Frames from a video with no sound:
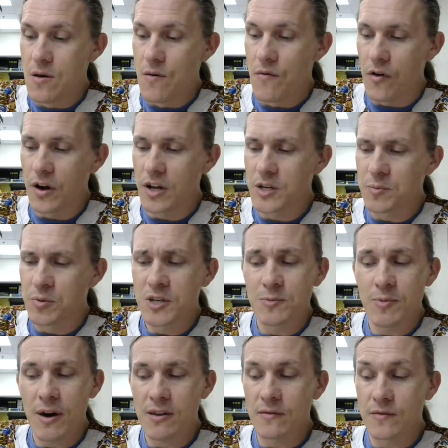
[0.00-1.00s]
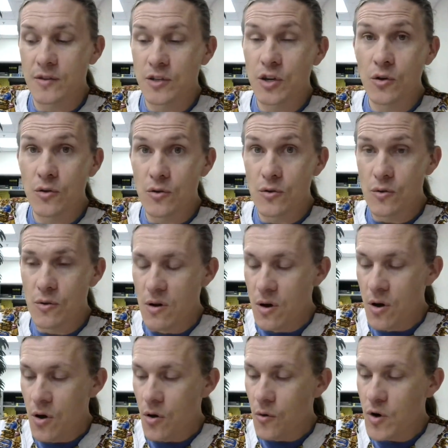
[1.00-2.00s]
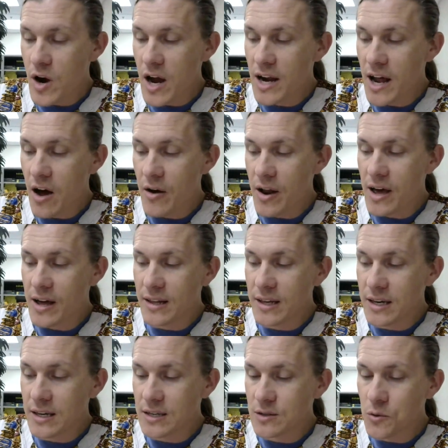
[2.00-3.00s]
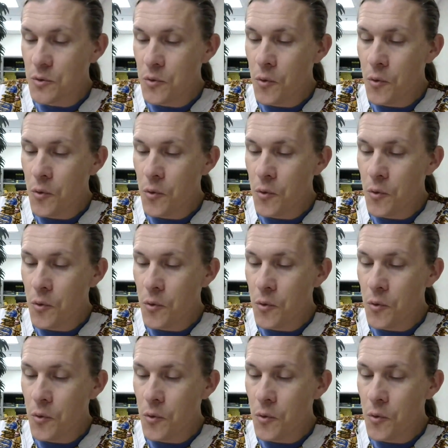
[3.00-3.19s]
For each perspective 2, write out at least